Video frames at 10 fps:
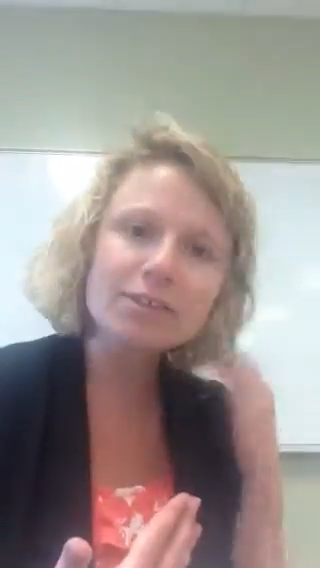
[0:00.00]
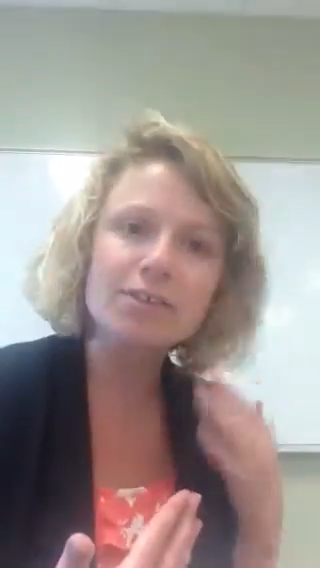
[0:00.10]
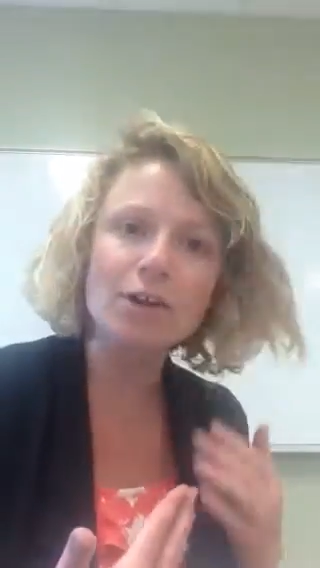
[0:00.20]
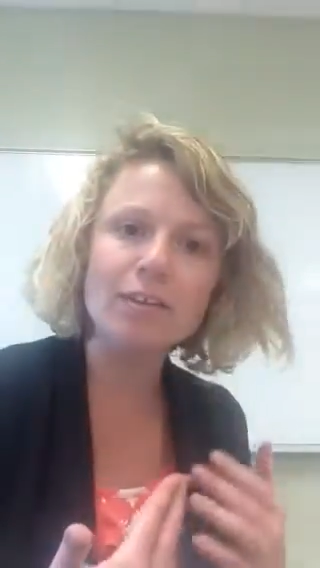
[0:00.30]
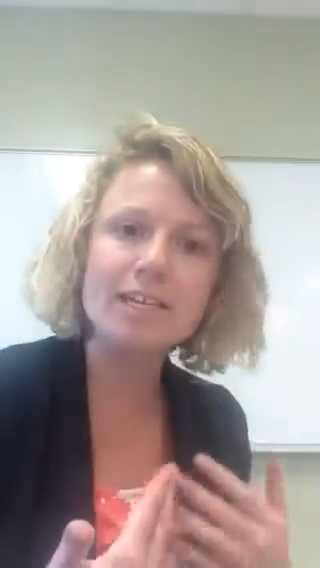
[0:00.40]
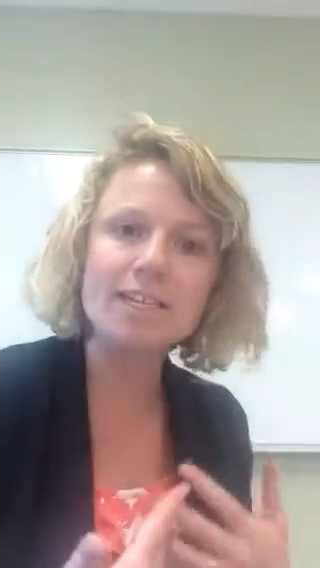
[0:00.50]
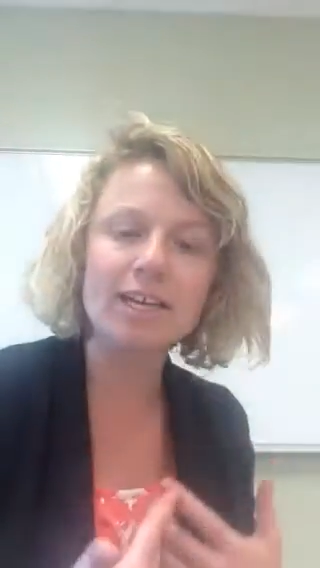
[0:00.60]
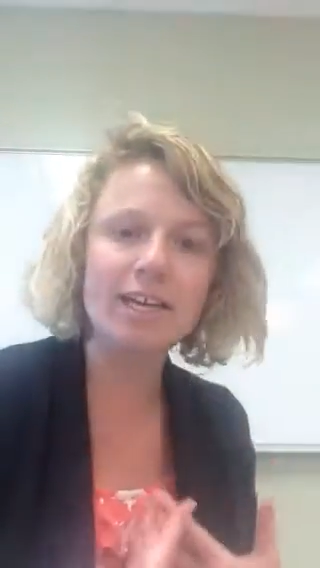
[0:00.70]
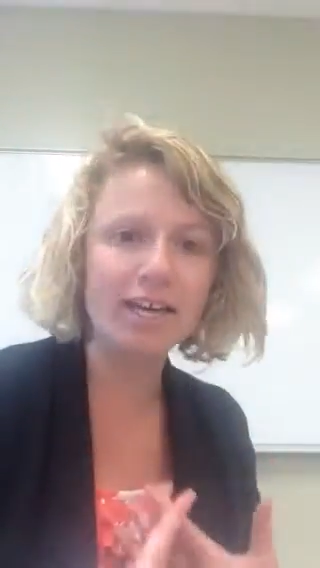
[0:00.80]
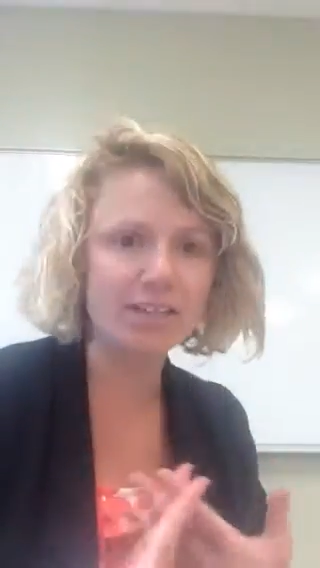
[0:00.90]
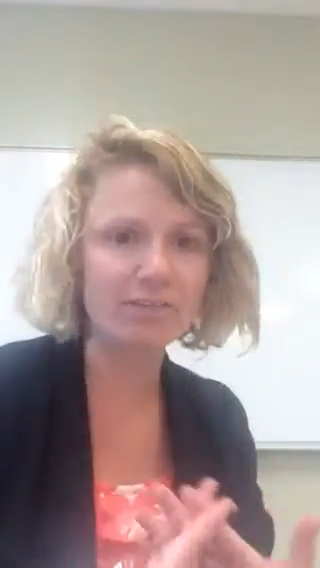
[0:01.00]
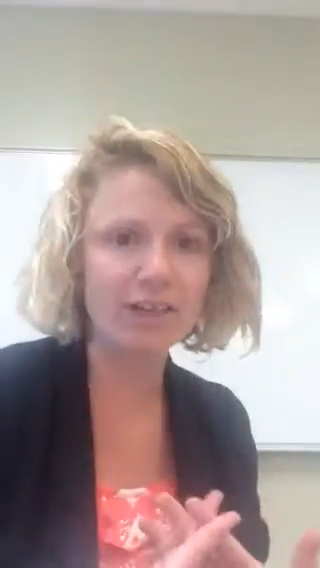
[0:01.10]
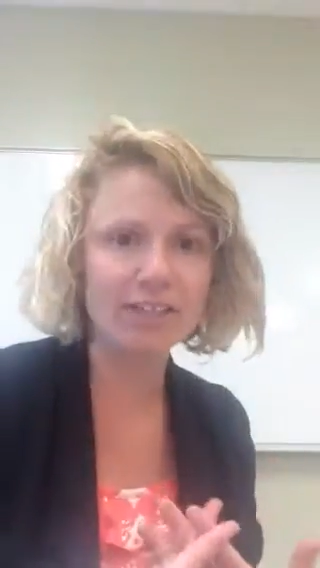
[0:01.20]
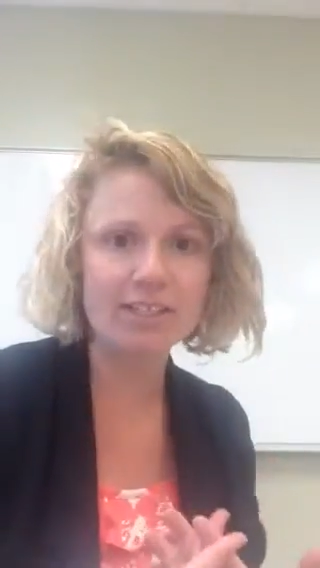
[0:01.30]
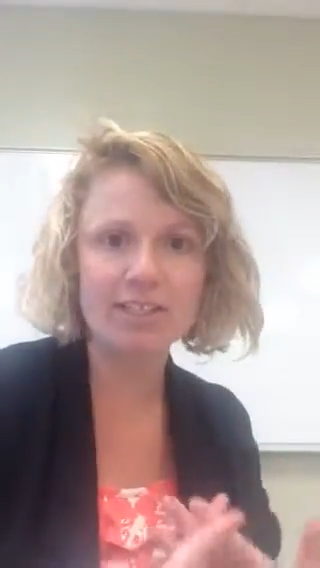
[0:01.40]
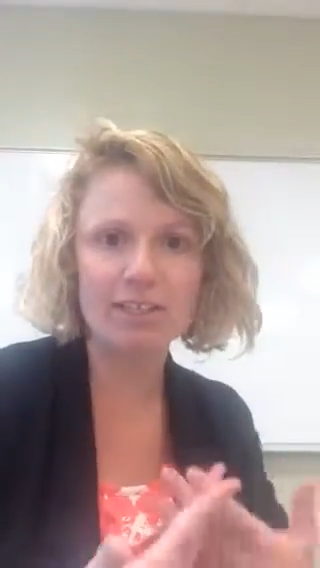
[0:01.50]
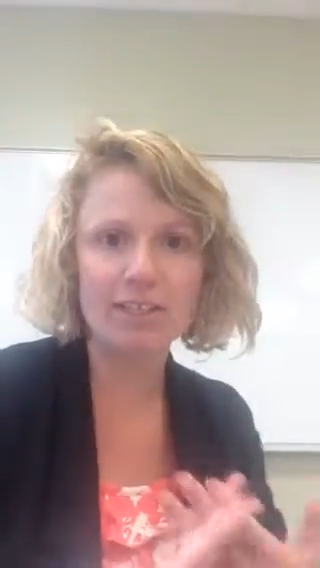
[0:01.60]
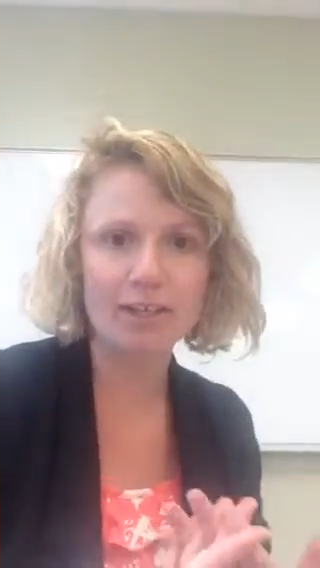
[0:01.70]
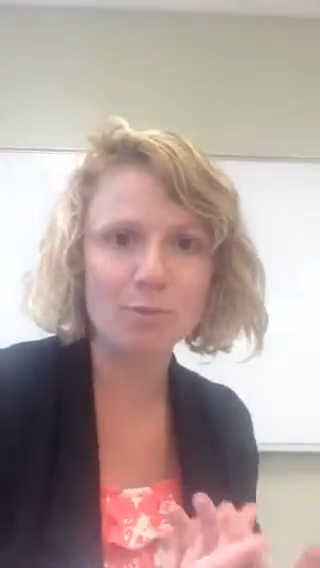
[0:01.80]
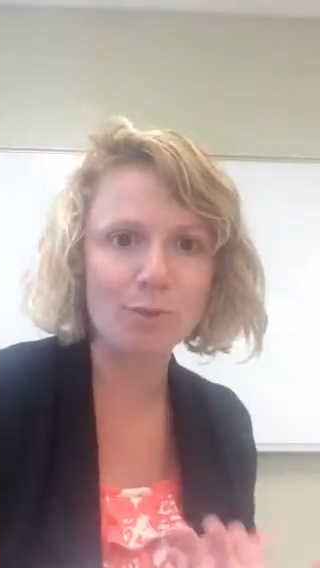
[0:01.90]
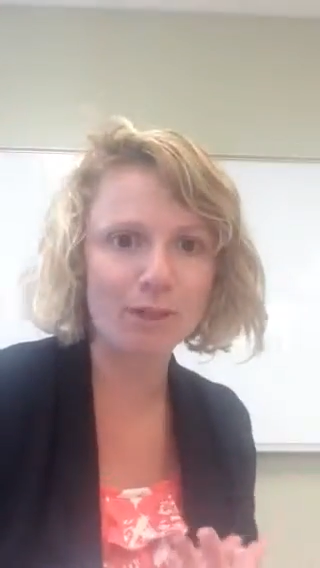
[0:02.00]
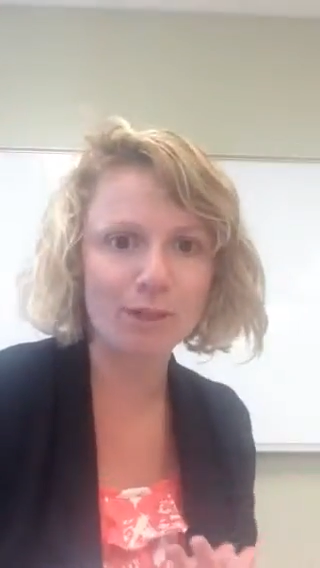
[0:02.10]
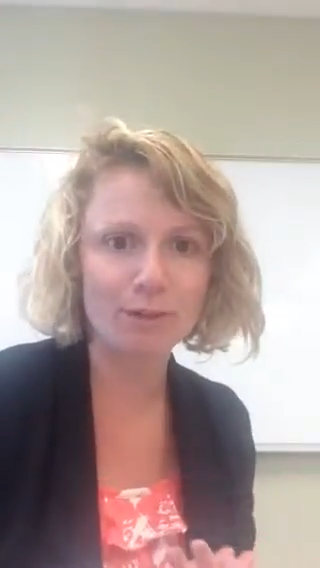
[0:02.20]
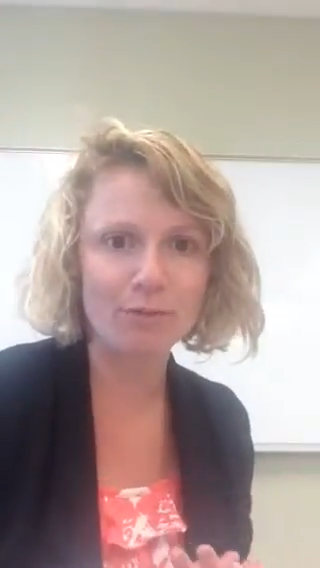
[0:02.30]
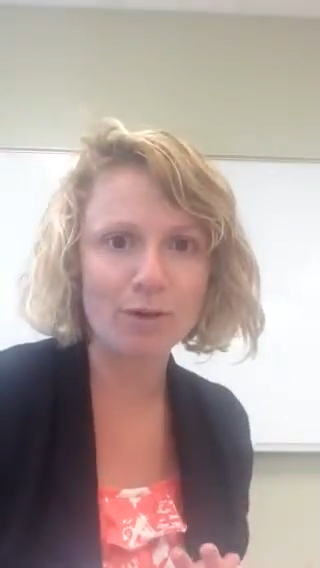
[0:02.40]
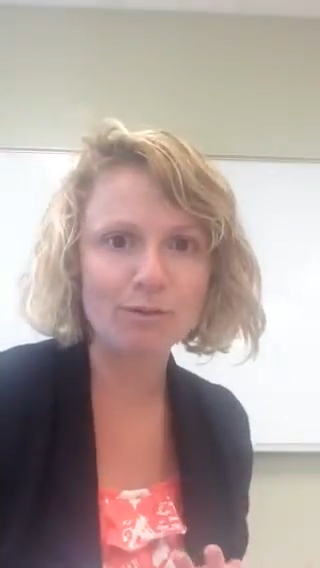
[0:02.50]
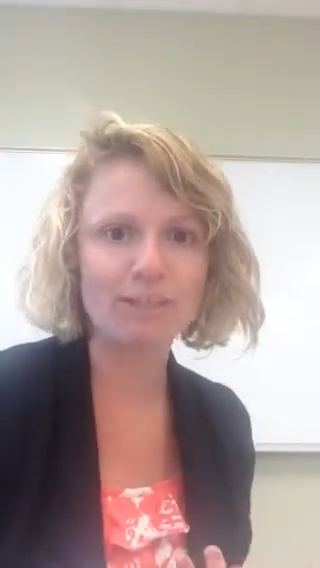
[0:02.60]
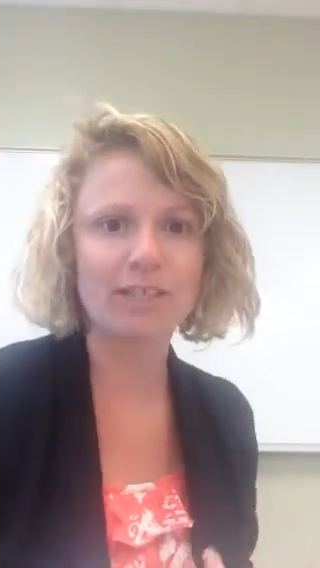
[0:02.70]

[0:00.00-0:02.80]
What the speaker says: So let's say ex-felons and the ability to vote.